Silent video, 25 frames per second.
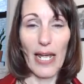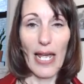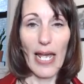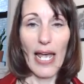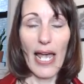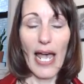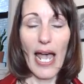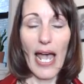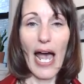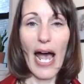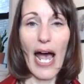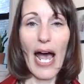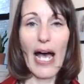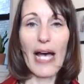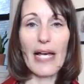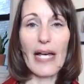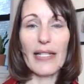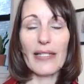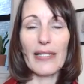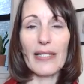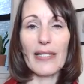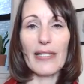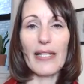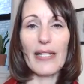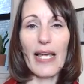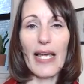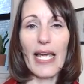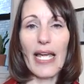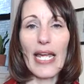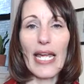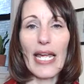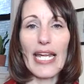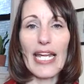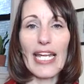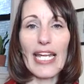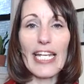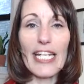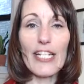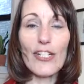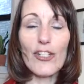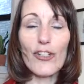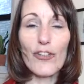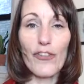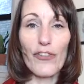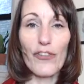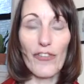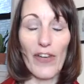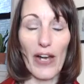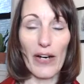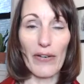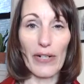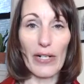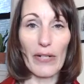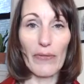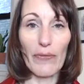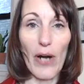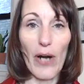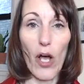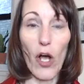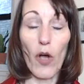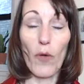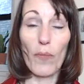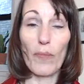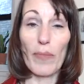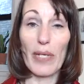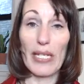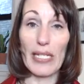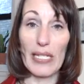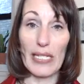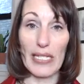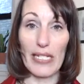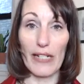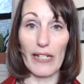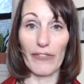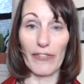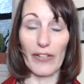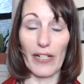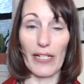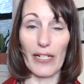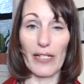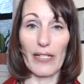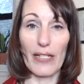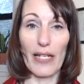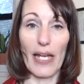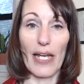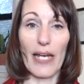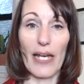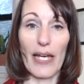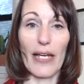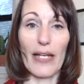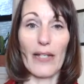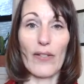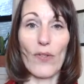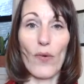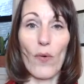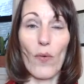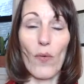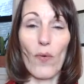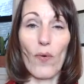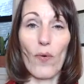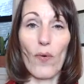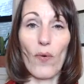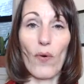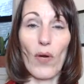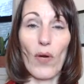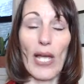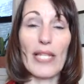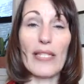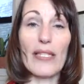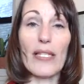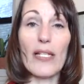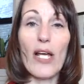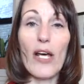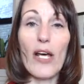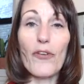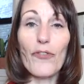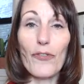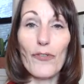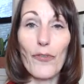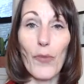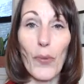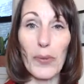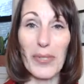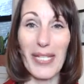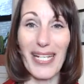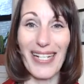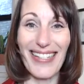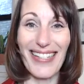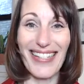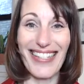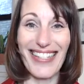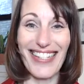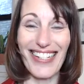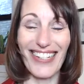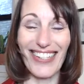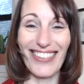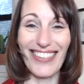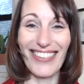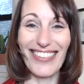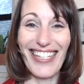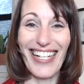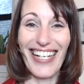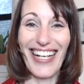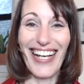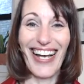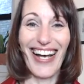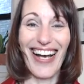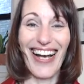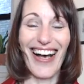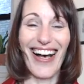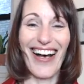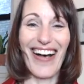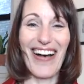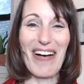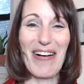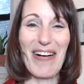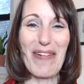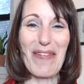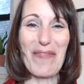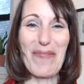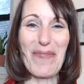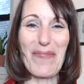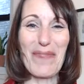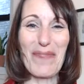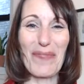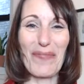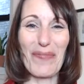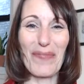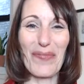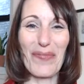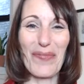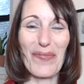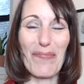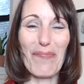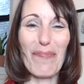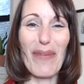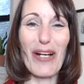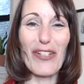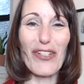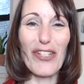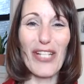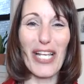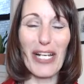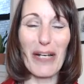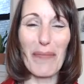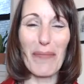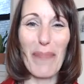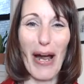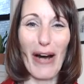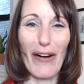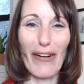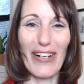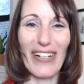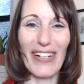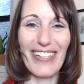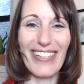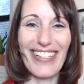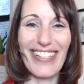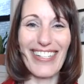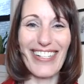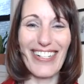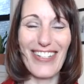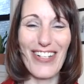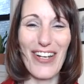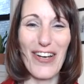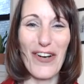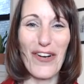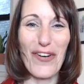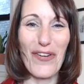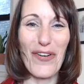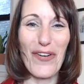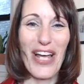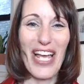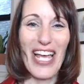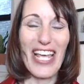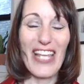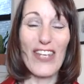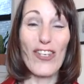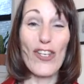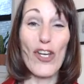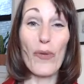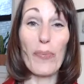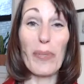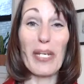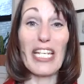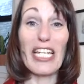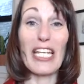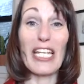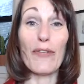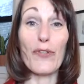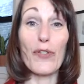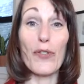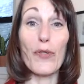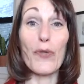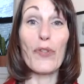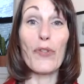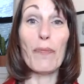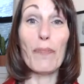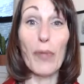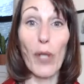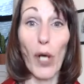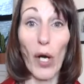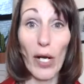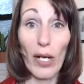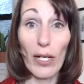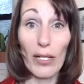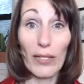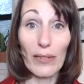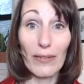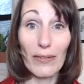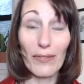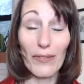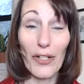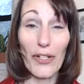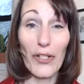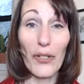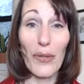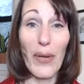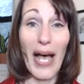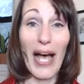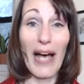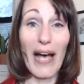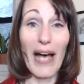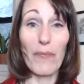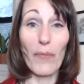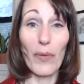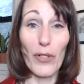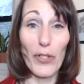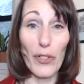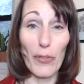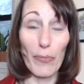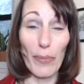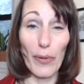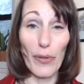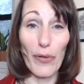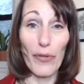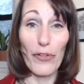And each fairy realm is different, and it's an unfolding still. Much like a parent, nobody gives you the book when you birth your